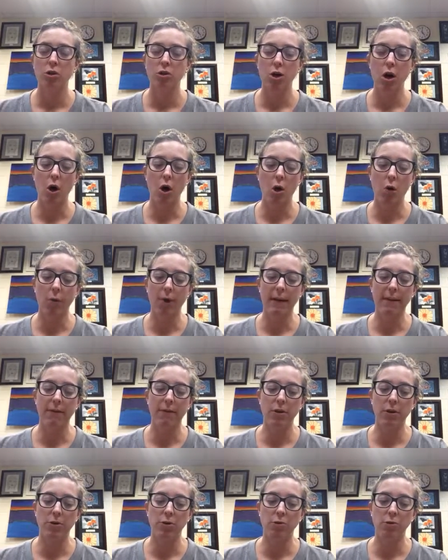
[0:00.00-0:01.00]
So if
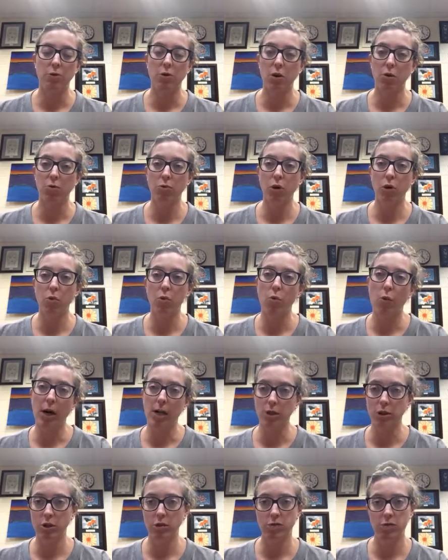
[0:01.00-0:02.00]
you don't know
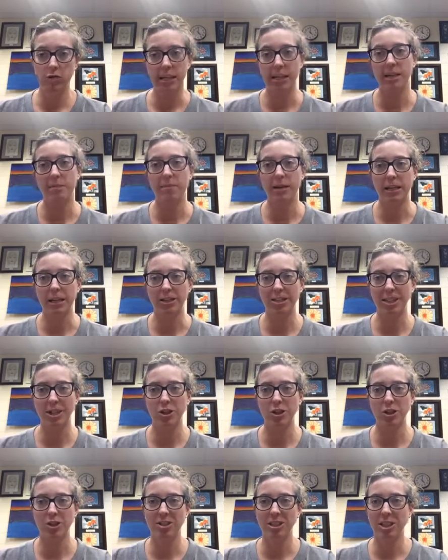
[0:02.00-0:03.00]
what to read, but your
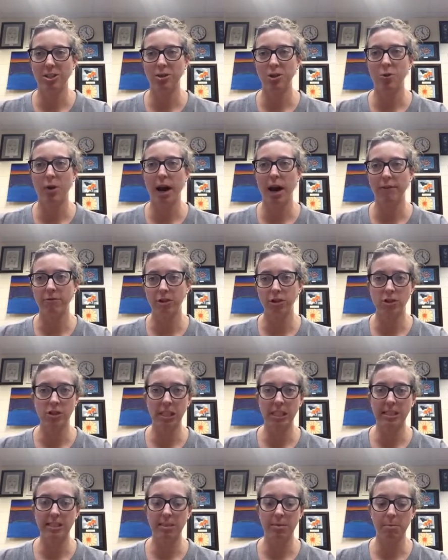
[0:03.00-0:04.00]
teacher says you have to
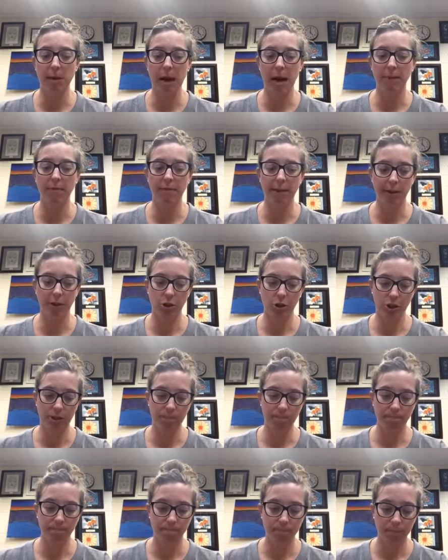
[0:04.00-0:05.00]
read some
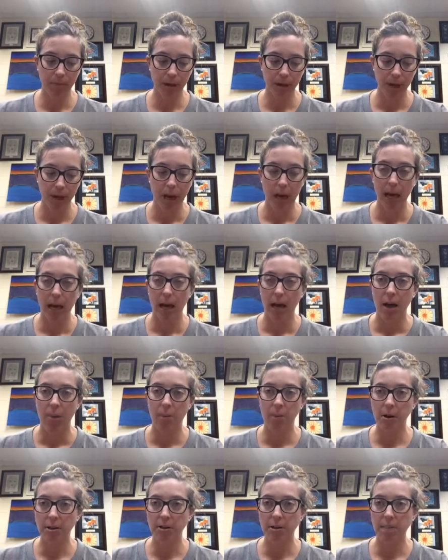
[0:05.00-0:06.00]
nonfiction,
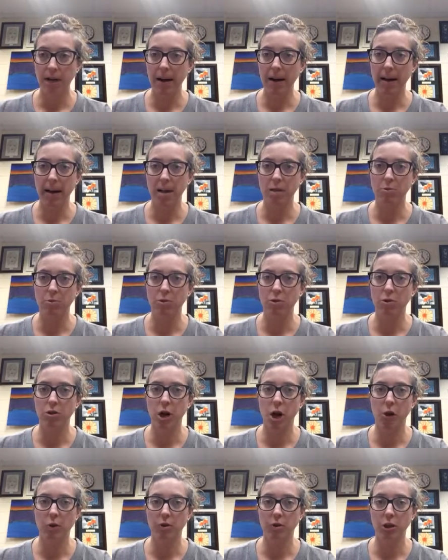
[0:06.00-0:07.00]
books about animals
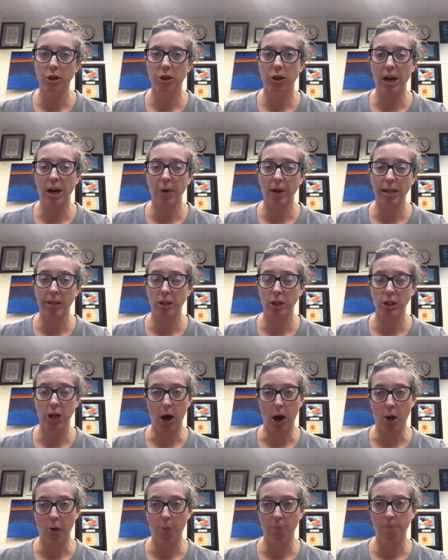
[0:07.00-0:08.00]
are always a great way to
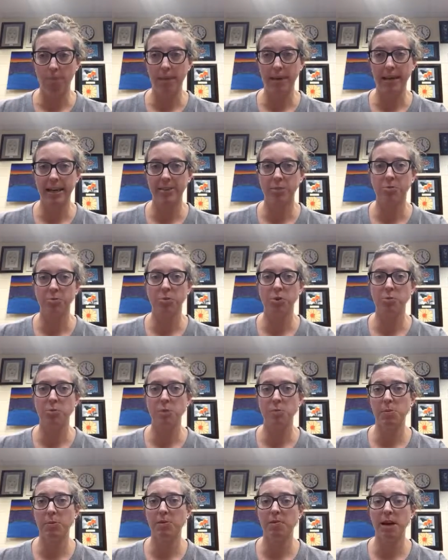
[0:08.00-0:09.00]
go because most
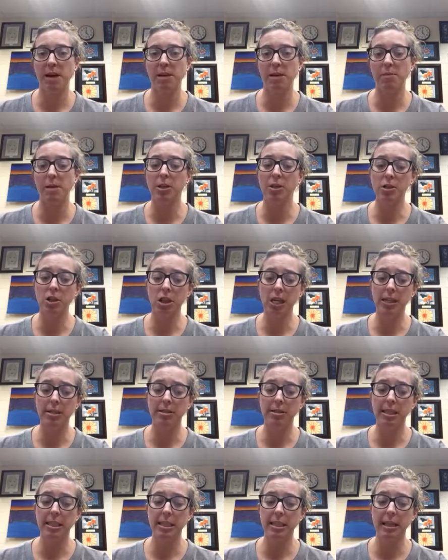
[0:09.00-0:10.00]
people find them
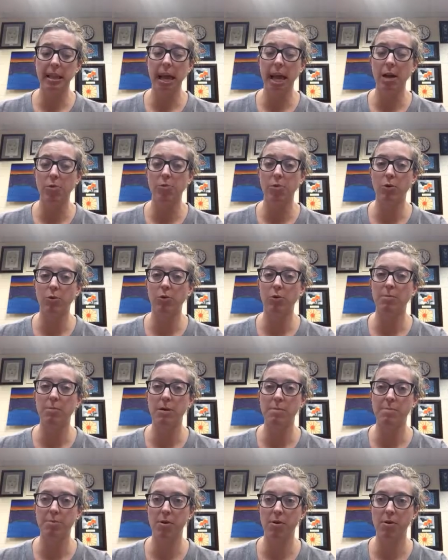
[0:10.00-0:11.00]
interesting and most
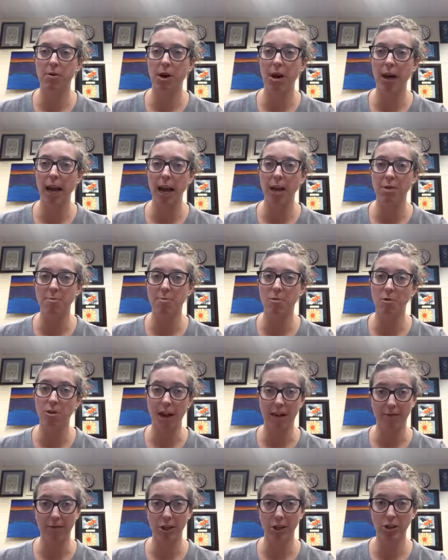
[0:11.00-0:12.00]
people are animal
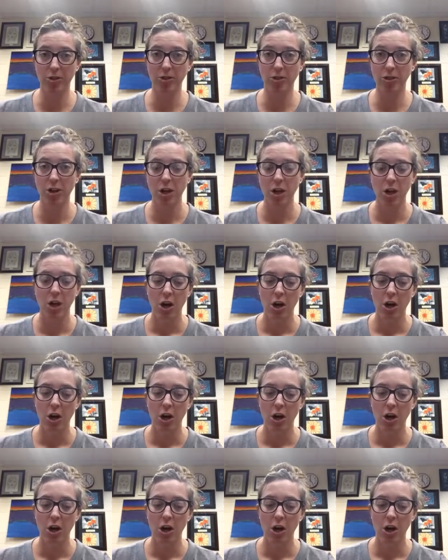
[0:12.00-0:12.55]
lovers.